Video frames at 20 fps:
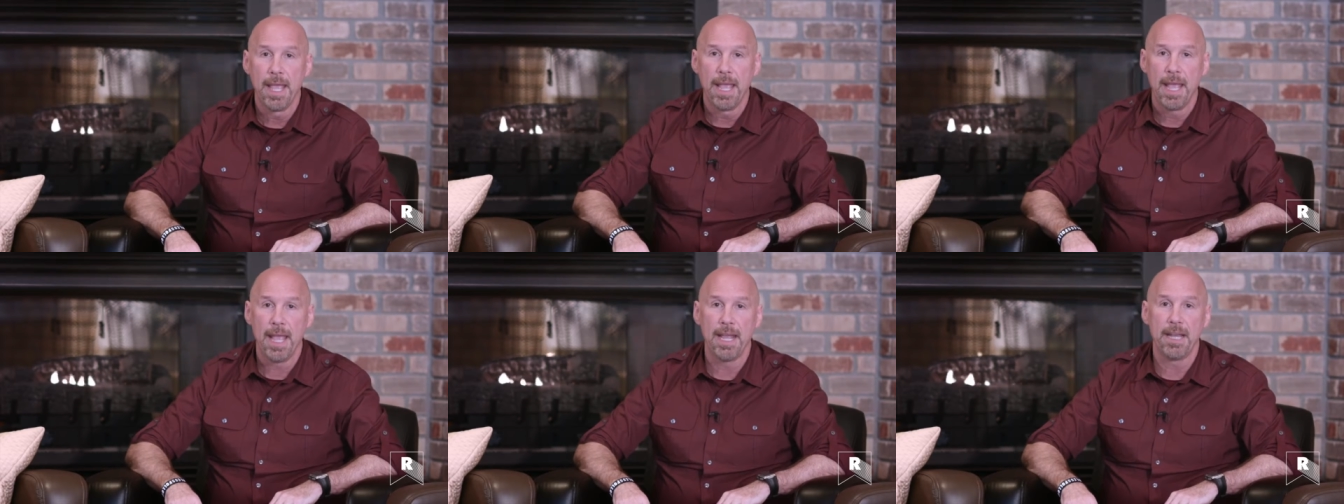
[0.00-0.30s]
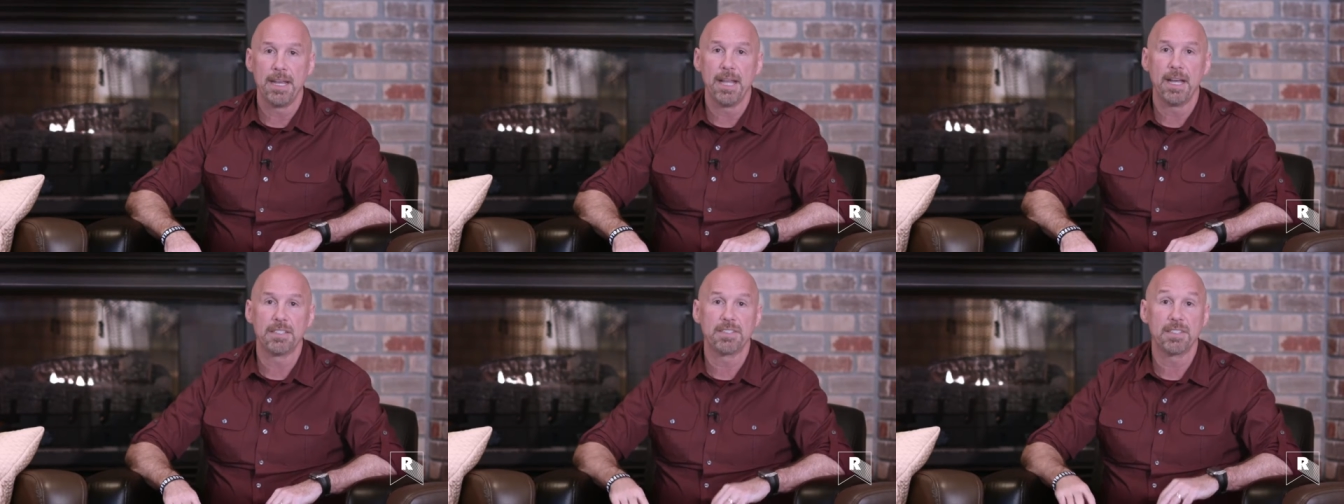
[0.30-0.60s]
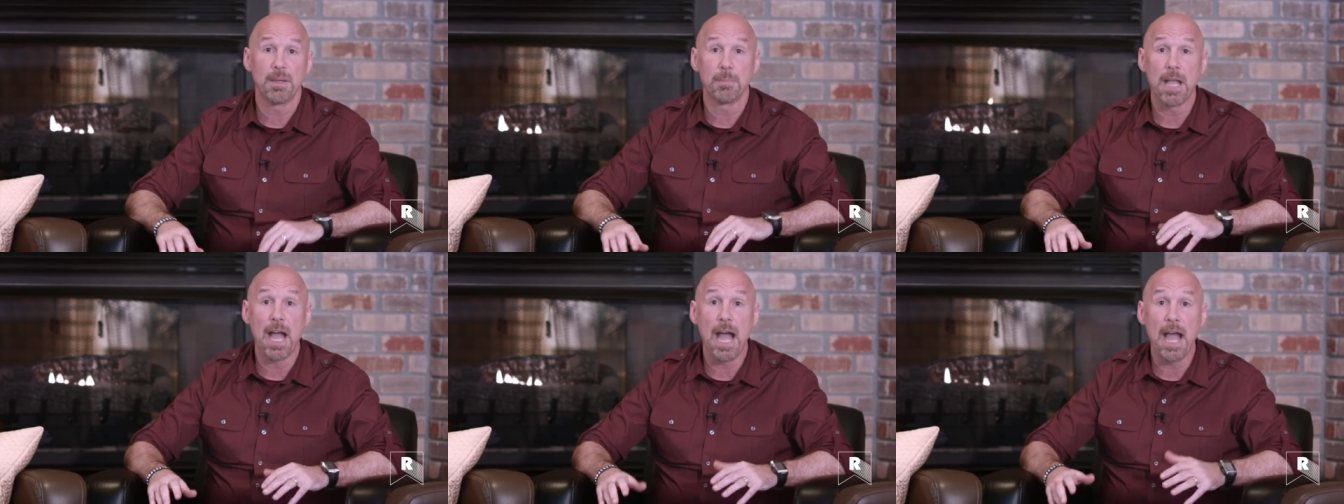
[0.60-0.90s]
And
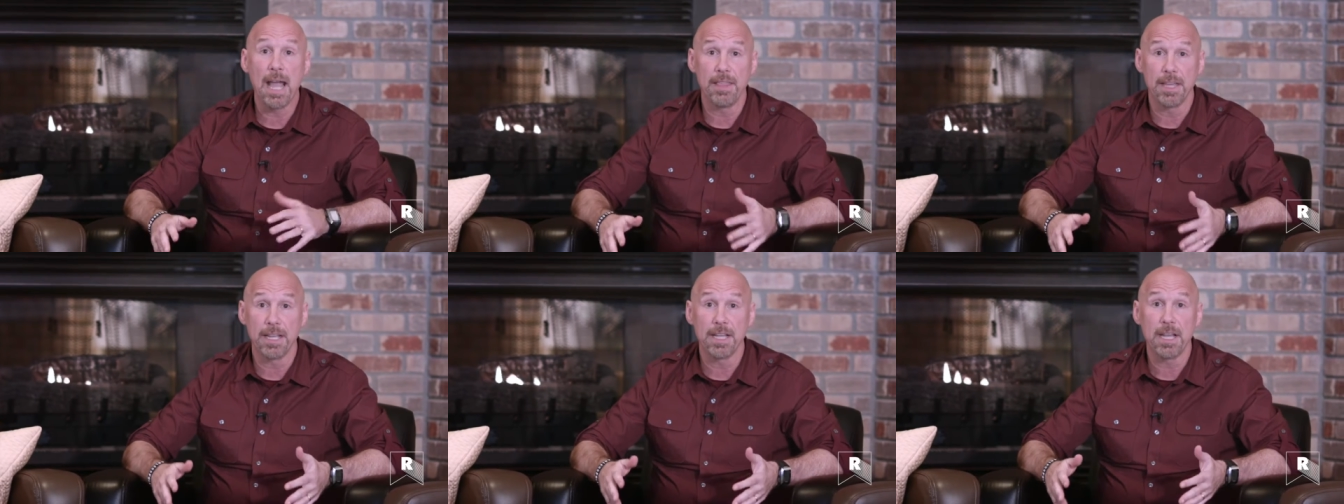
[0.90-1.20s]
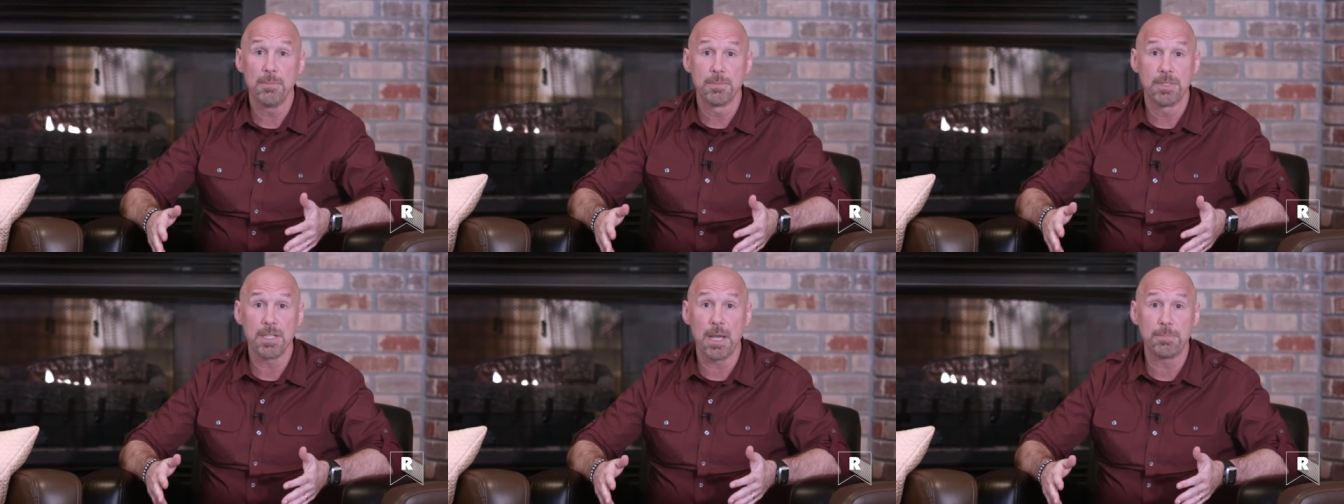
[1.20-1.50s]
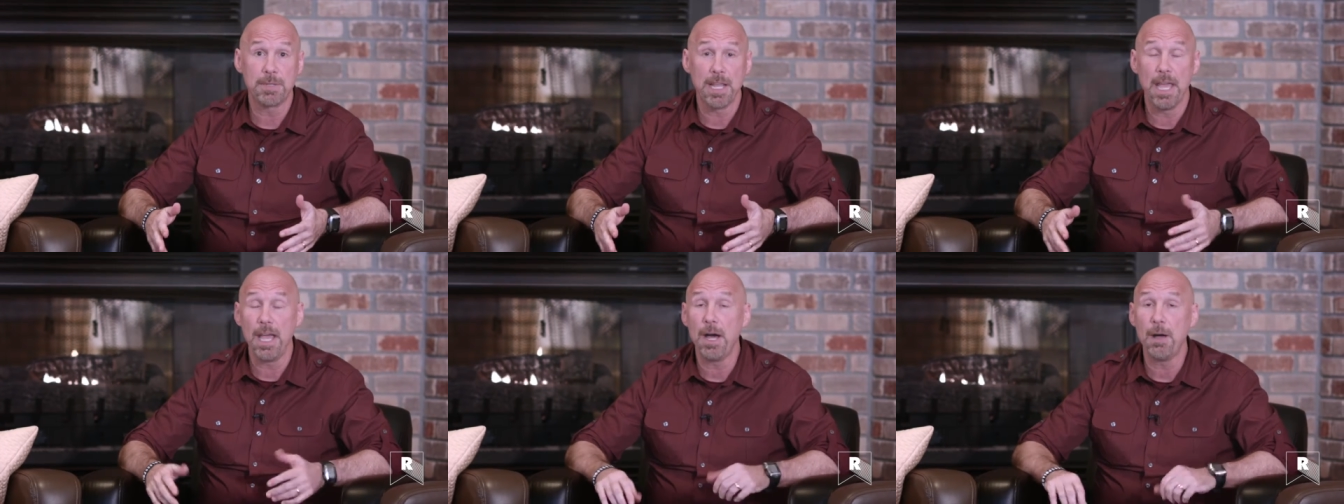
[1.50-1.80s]
some guy that comes
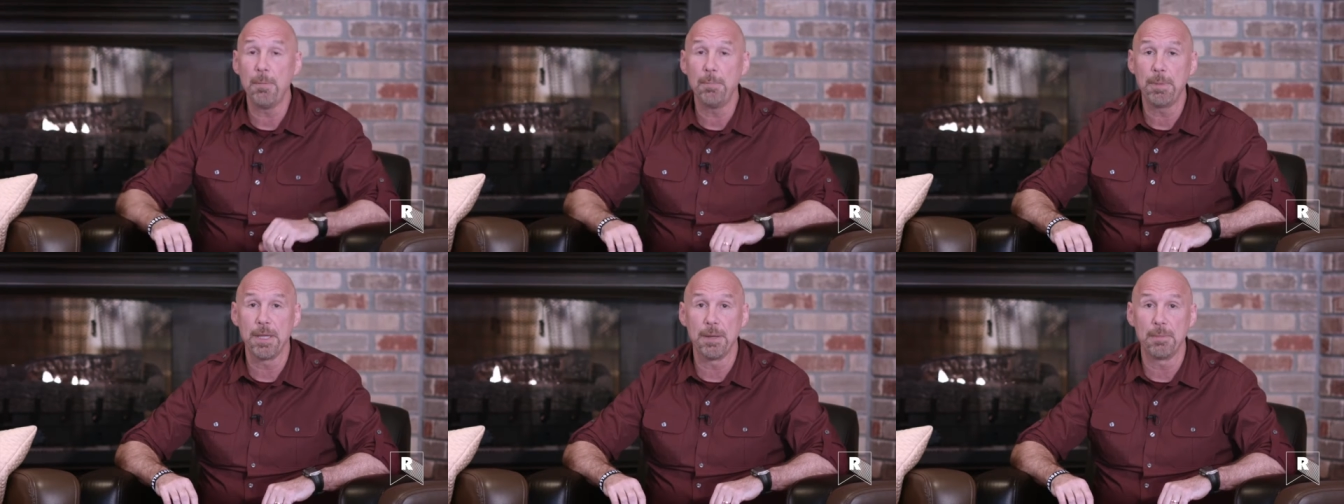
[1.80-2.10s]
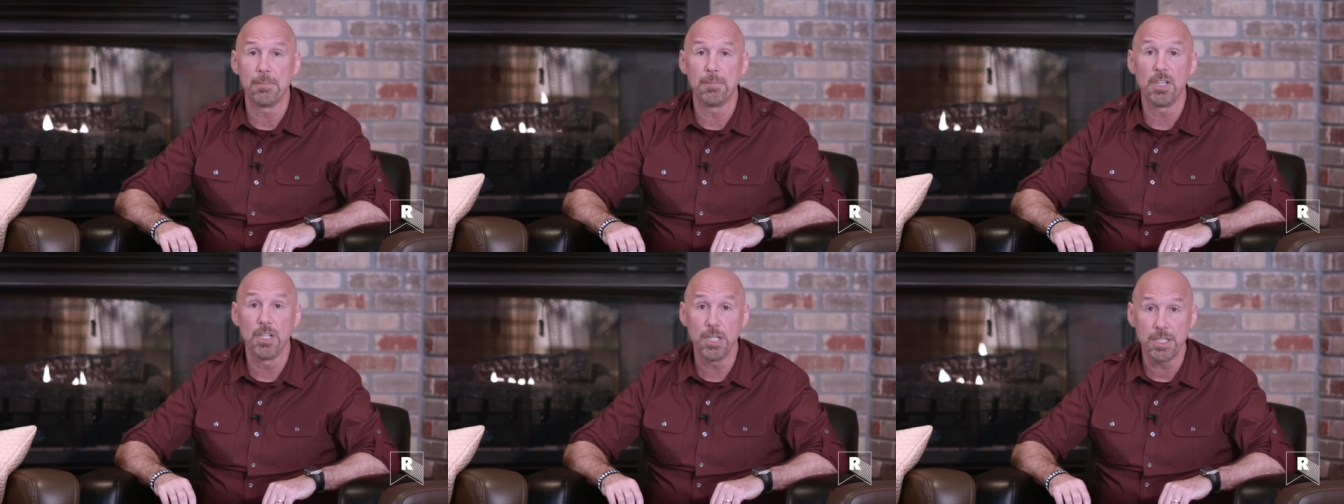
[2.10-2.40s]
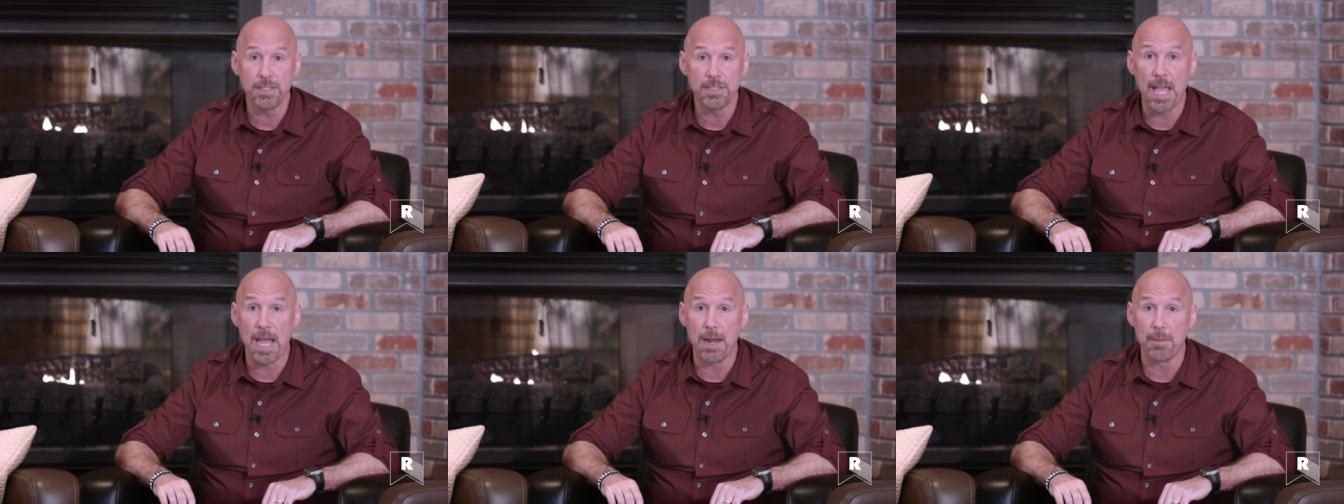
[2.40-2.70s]
up to help him
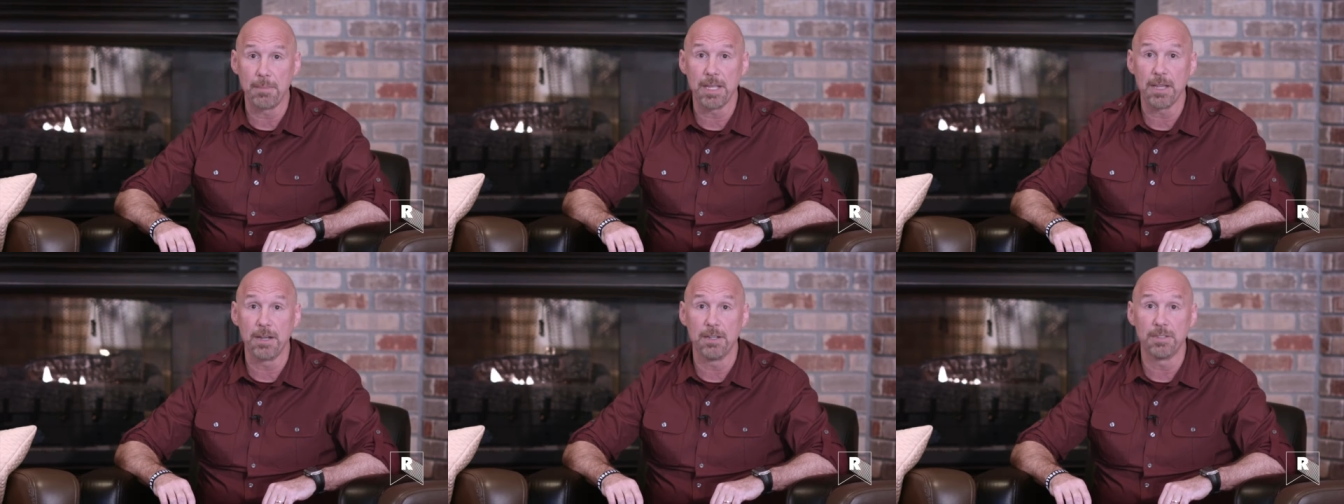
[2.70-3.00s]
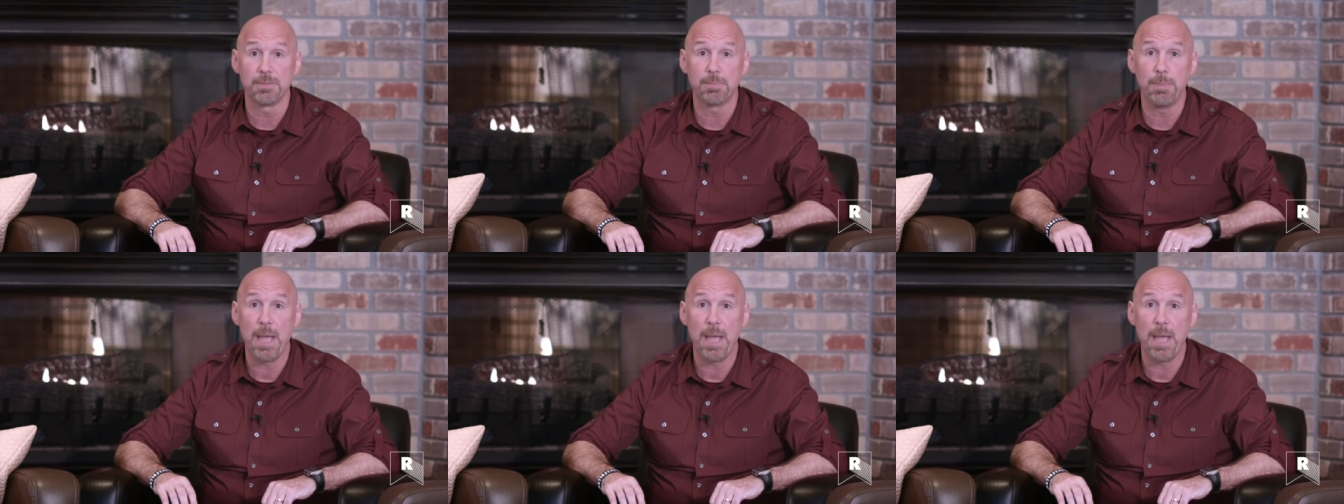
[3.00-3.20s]
looks at him and goes,